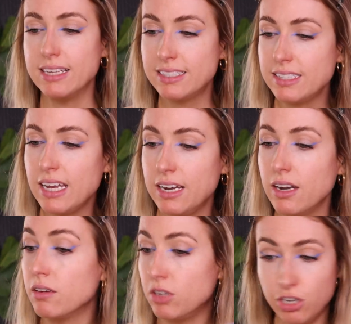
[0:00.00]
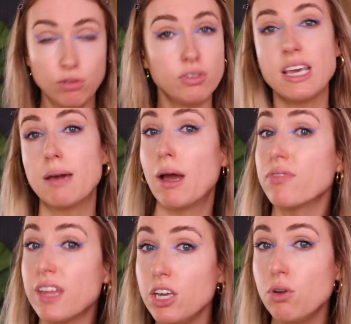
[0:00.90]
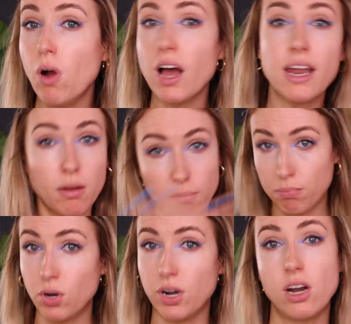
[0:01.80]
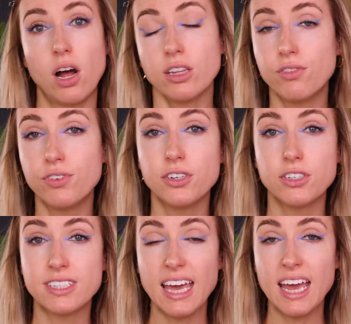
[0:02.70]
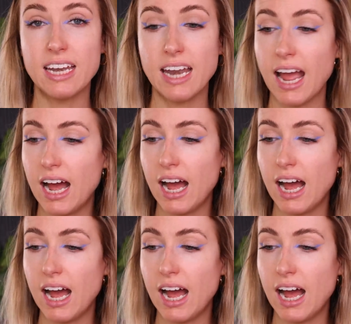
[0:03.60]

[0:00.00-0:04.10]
and seen use the amount that you want, put it all over your skin.